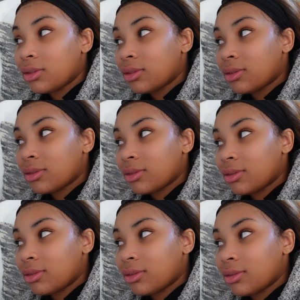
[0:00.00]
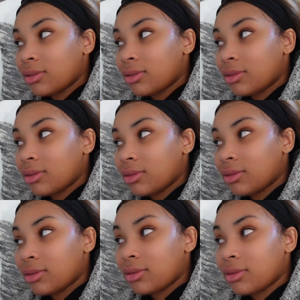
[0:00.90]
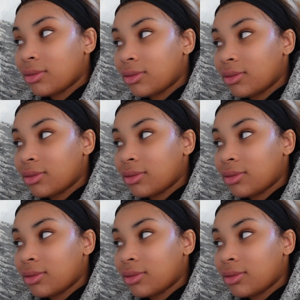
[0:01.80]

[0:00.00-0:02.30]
Nobody speaks.